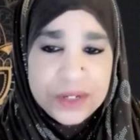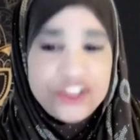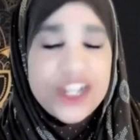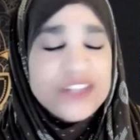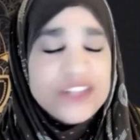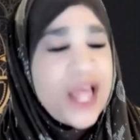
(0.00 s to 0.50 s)

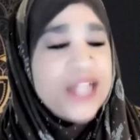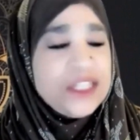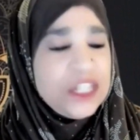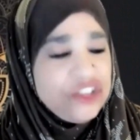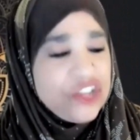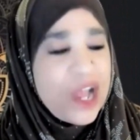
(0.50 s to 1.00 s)
Just like
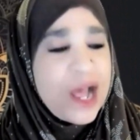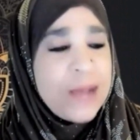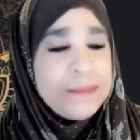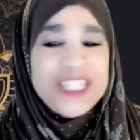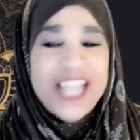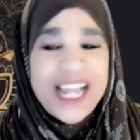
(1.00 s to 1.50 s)
the
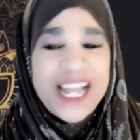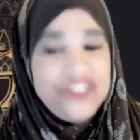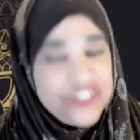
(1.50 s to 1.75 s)
job of that